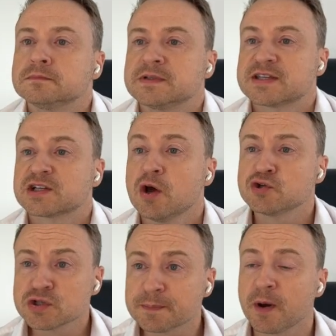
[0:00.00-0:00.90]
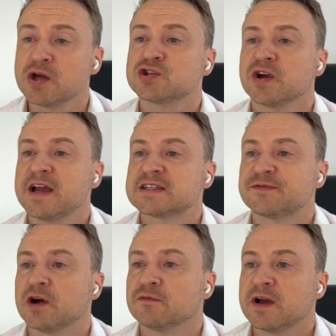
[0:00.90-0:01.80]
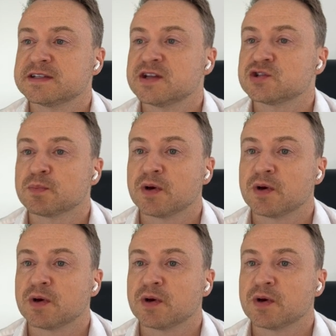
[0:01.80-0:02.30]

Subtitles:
Disclosures upon transfer of residential